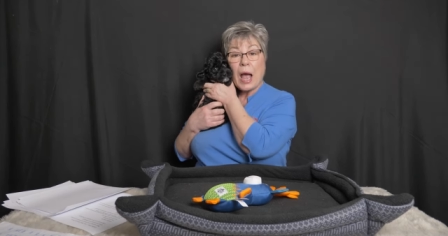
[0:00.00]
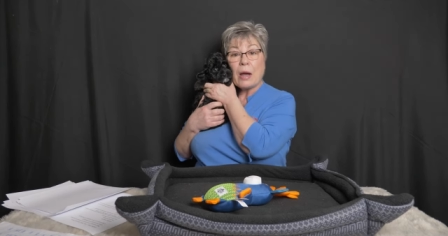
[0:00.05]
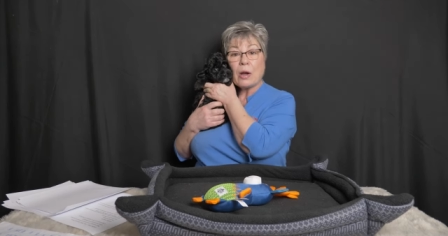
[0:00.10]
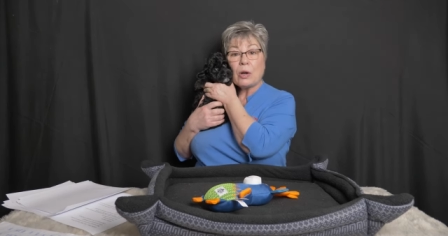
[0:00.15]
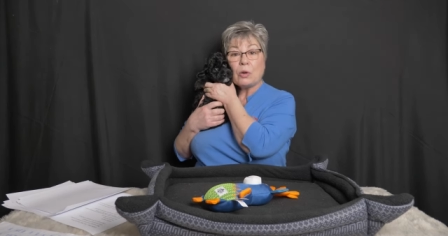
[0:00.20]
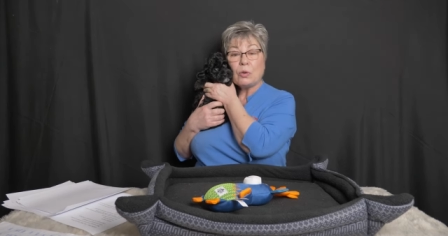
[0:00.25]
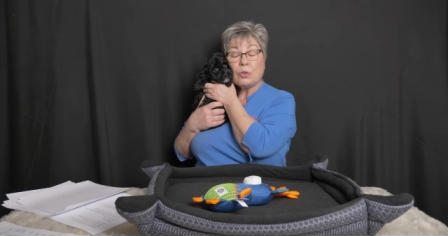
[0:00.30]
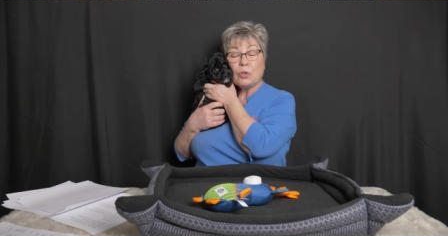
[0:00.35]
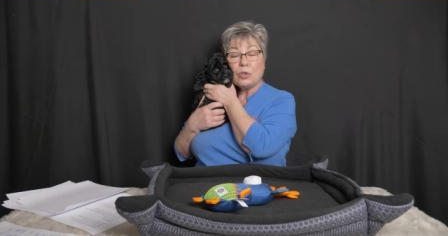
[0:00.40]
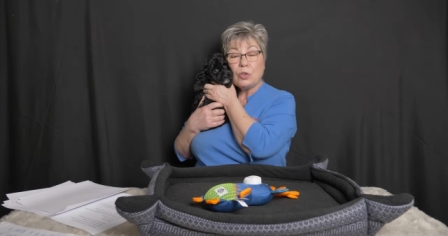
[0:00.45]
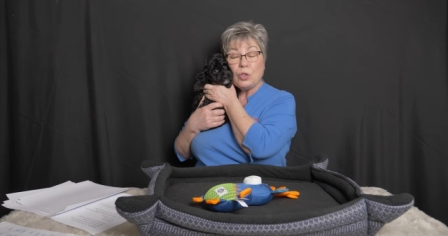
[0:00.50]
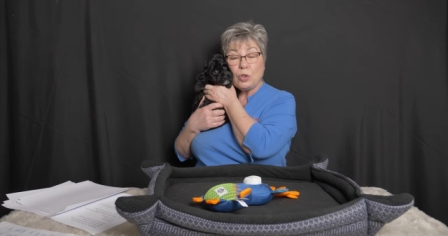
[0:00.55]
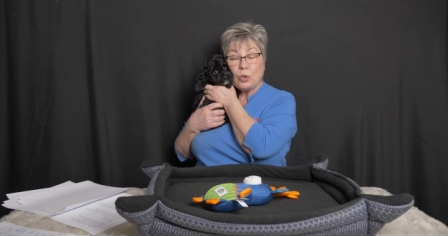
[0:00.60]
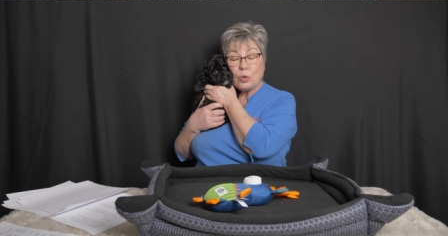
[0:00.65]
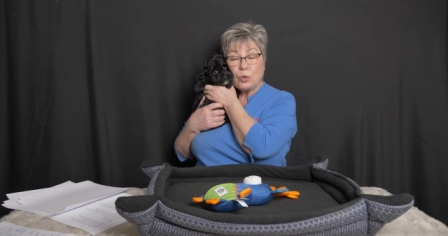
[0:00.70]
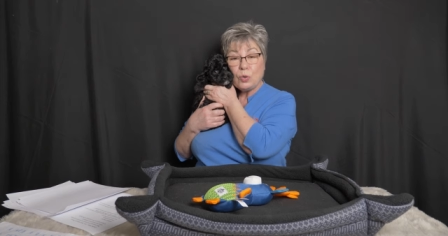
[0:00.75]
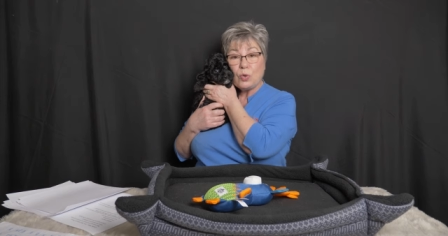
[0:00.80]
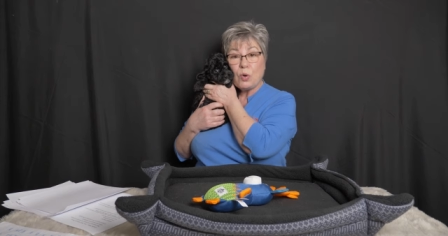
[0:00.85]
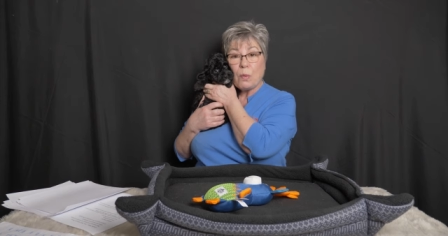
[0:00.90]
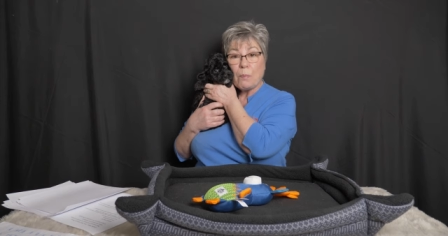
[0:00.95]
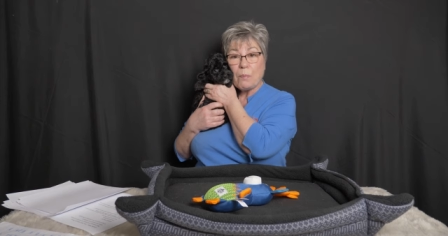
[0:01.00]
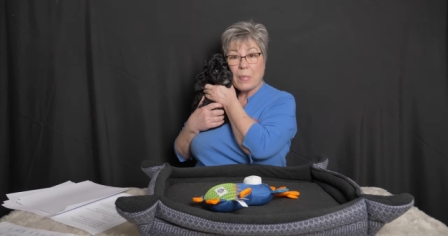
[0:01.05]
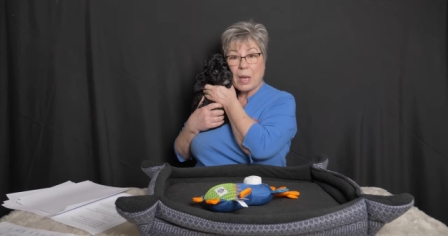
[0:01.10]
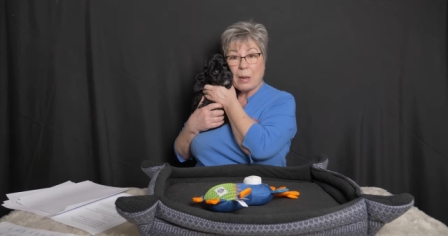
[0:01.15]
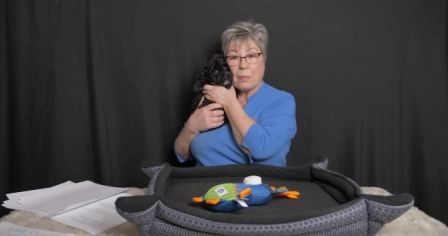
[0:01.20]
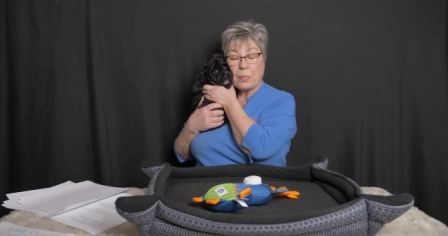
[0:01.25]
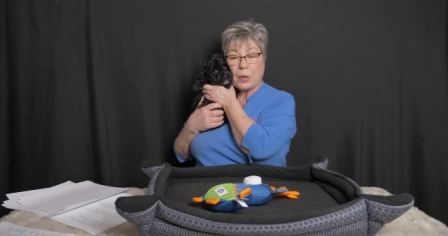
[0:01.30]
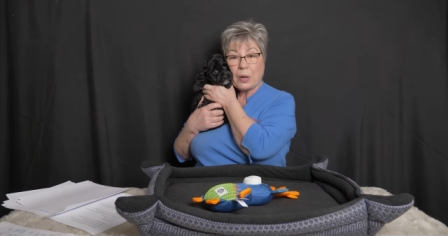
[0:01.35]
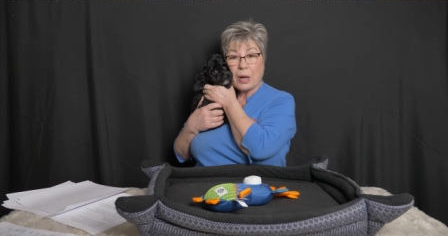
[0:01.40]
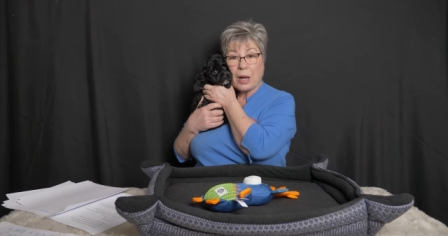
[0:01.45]
our new
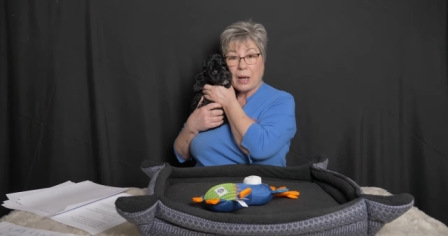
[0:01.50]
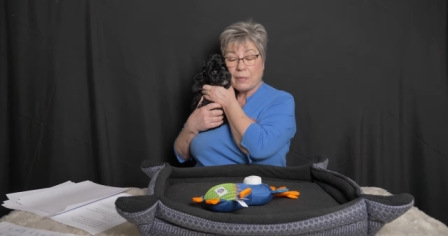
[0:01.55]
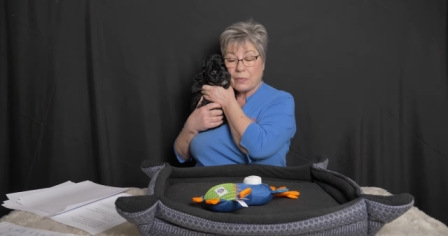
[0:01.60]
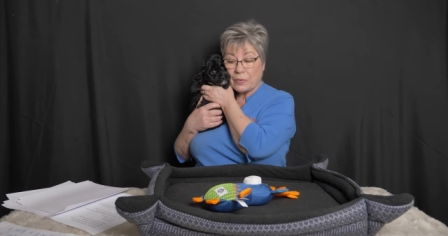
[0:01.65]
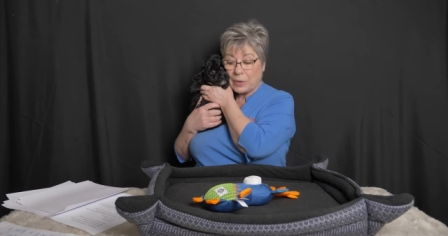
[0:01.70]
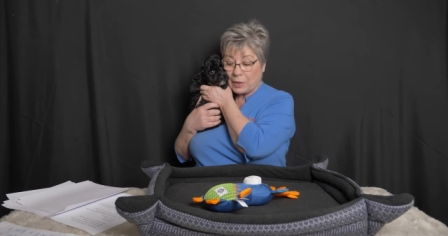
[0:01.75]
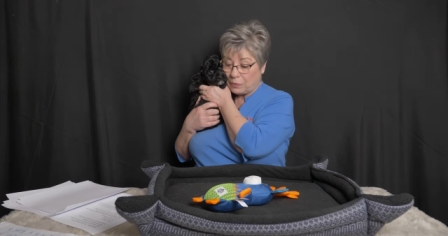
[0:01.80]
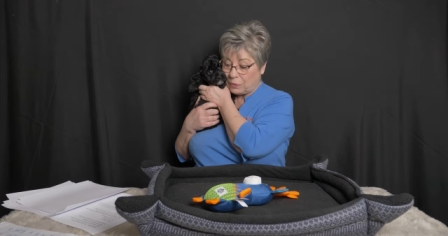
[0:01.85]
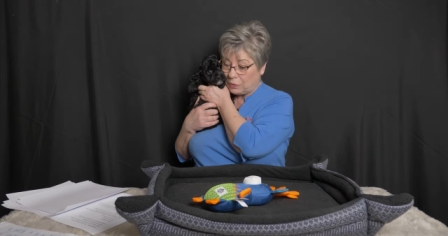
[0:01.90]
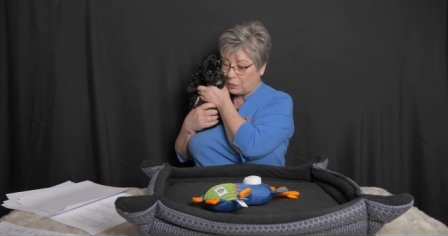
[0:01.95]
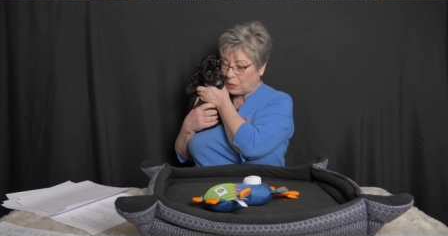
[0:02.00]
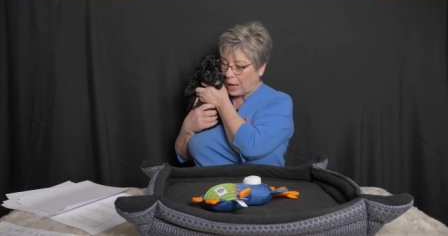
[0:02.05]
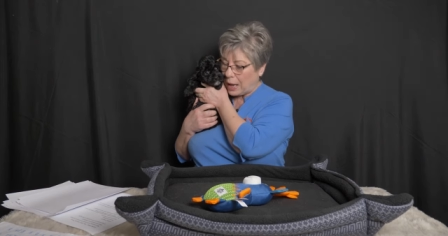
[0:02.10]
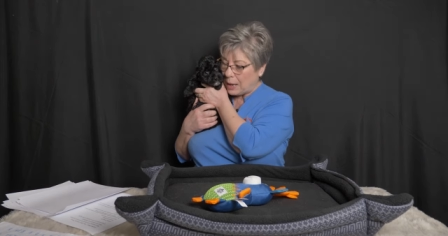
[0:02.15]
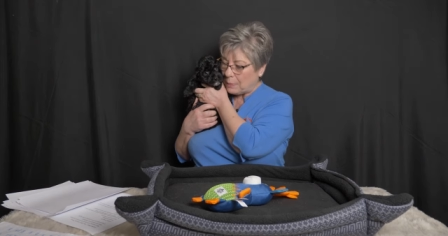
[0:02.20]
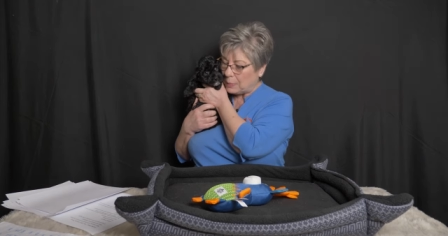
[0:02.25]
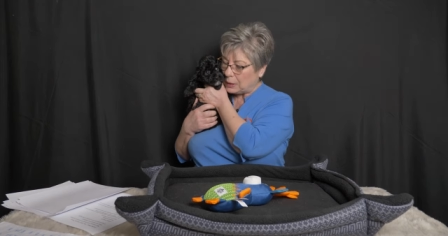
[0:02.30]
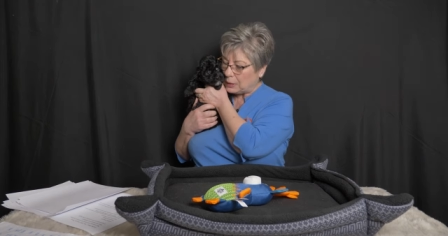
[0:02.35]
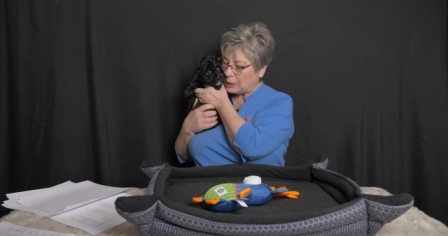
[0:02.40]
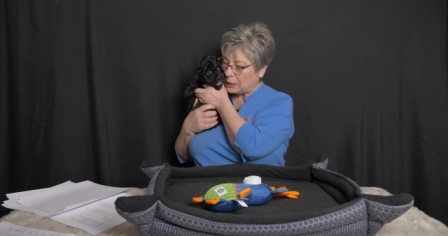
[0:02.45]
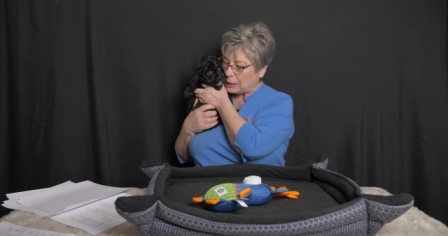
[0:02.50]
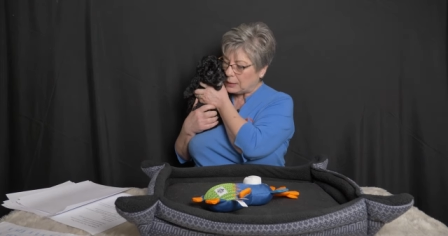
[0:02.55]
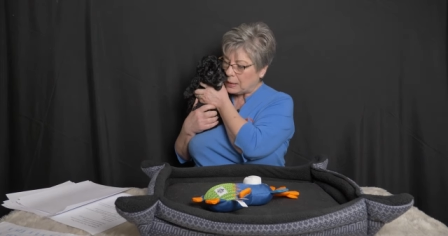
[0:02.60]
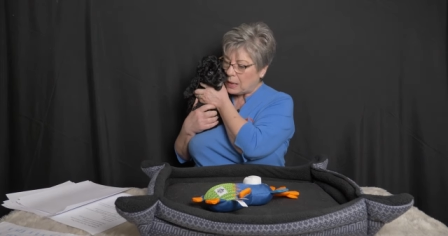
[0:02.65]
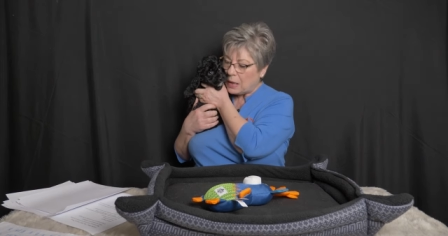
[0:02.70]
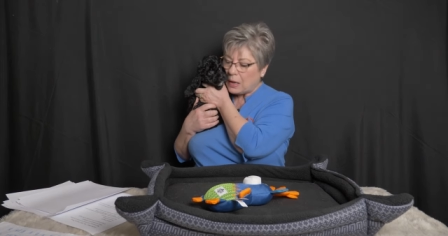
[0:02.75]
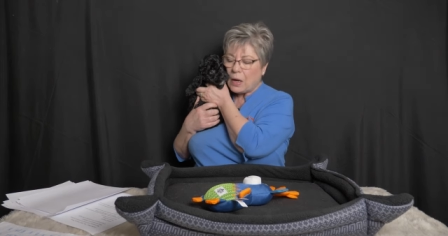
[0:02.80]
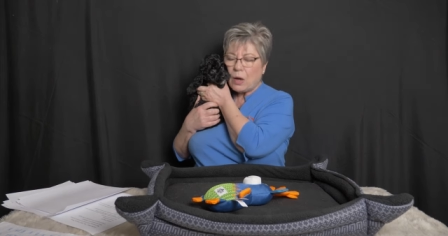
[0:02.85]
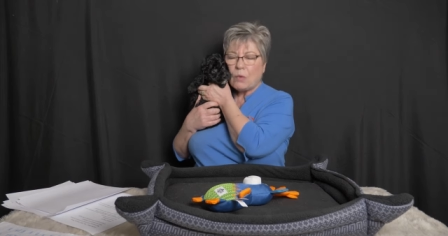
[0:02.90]
member of the family